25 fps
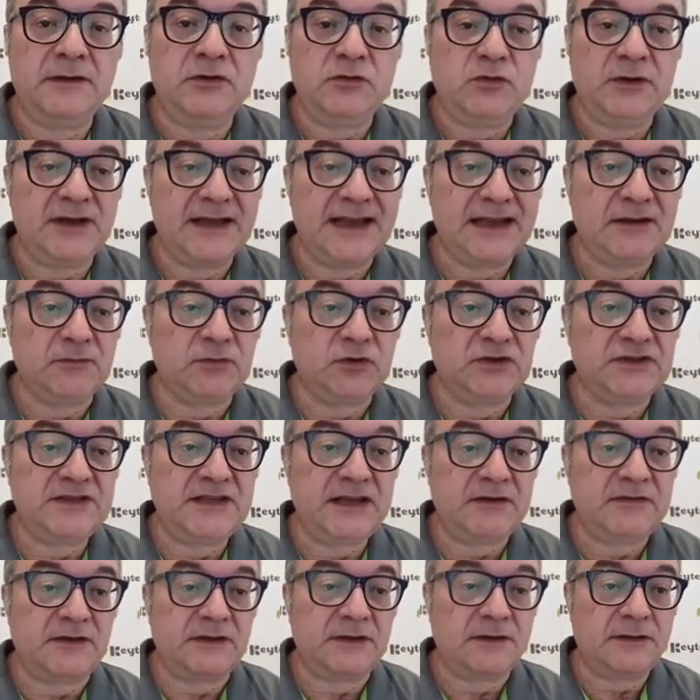
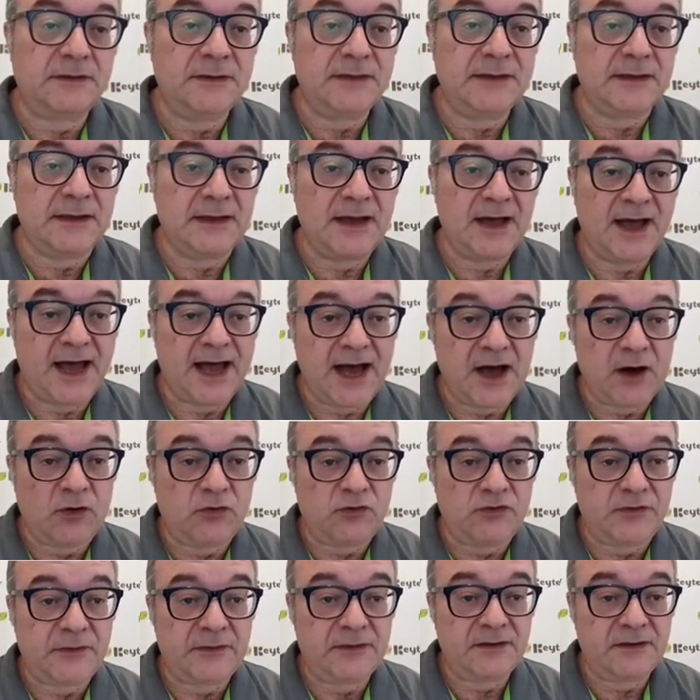28.7. How?